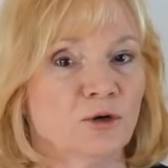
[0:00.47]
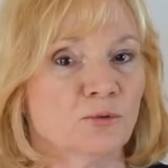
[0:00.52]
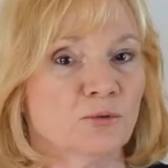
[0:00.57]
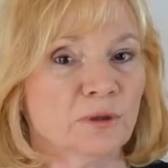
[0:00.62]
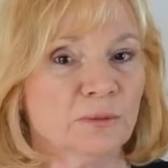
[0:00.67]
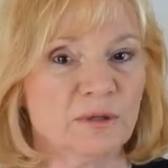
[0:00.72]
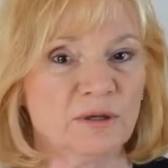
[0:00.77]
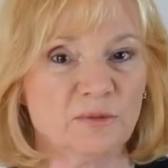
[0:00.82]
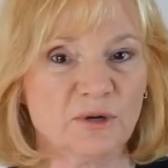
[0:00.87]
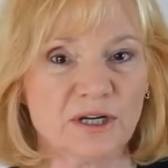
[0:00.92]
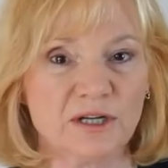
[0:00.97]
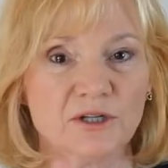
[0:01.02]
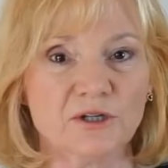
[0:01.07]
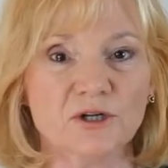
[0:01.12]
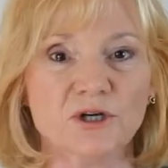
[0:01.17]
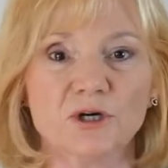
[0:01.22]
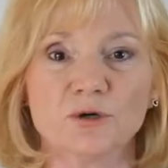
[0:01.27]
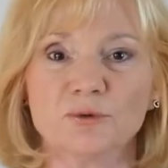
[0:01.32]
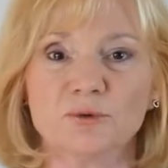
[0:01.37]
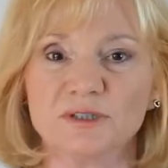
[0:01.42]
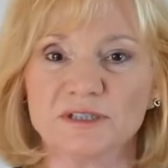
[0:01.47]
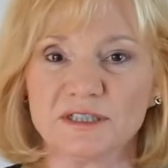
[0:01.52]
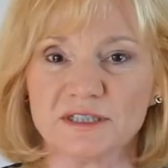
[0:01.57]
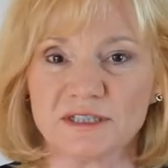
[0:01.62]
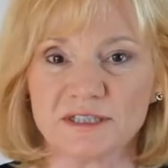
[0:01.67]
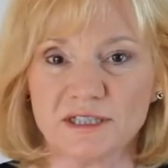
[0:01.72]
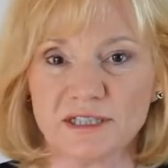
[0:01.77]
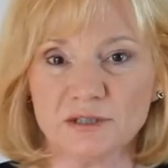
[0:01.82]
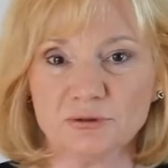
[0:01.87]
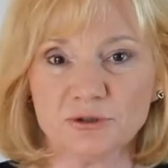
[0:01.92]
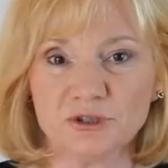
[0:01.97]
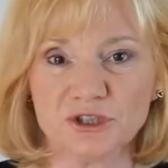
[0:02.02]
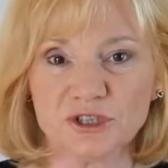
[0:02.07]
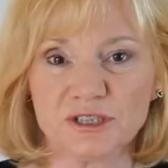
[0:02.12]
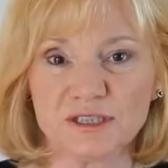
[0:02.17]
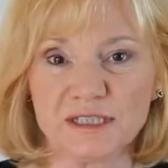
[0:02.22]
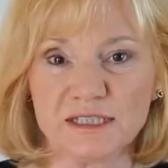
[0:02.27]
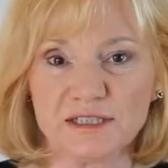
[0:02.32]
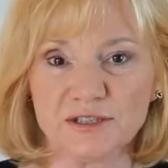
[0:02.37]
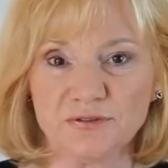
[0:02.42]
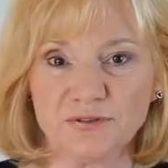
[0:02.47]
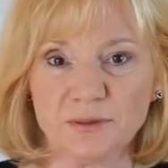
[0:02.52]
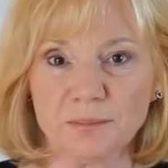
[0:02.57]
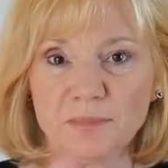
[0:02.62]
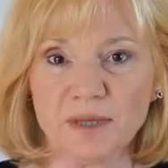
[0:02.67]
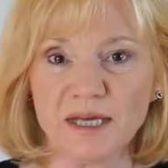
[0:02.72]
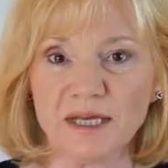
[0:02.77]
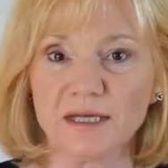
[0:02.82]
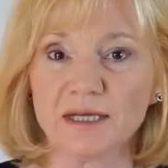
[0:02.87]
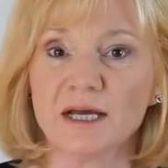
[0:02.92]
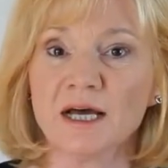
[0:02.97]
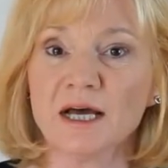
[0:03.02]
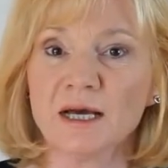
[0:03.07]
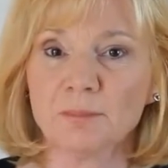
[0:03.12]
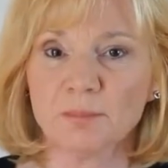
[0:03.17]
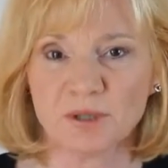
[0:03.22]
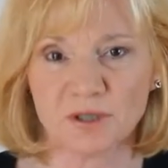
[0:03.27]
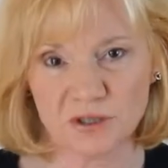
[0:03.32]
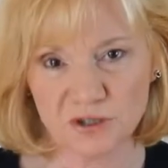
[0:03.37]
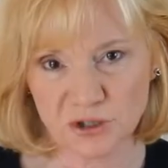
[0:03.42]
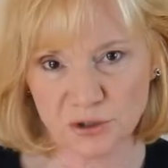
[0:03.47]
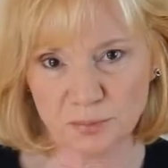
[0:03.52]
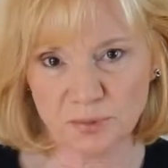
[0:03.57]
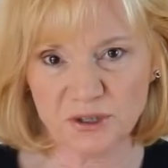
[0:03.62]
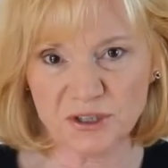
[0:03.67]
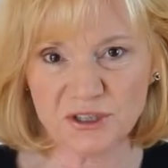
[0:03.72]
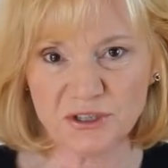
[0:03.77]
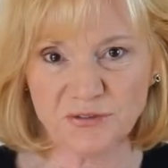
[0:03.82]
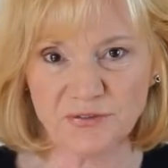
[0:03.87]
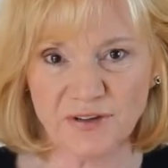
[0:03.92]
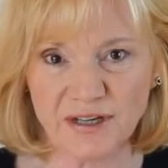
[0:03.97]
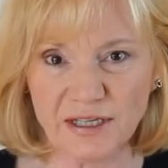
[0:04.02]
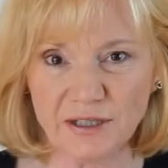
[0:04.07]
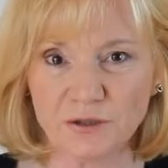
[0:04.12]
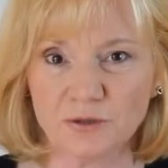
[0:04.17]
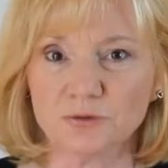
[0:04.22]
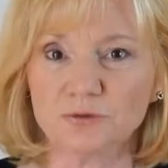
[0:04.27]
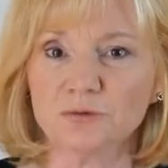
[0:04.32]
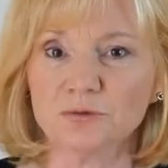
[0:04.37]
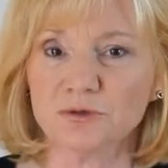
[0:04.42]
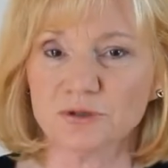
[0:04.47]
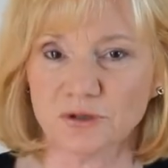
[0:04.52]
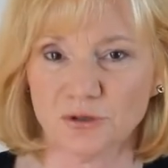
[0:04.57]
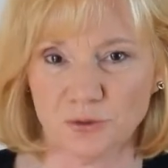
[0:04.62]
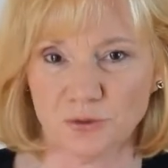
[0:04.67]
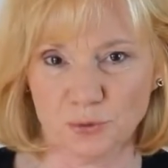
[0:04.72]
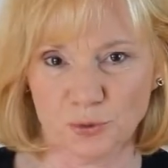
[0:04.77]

Women want to know what distinguishes us from men, but also brings value to the